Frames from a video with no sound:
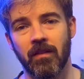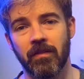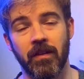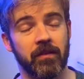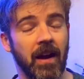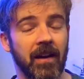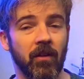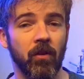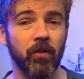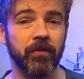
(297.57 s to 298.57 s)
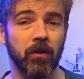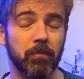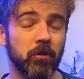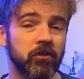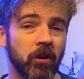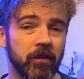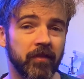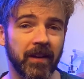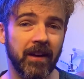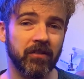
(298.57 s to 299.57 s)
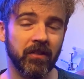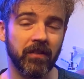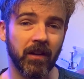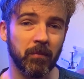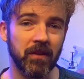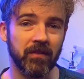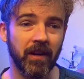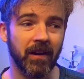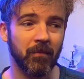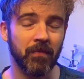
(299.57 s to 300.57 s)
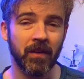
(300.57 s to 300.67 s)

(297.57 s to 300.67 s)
There's also push notifications that can be set up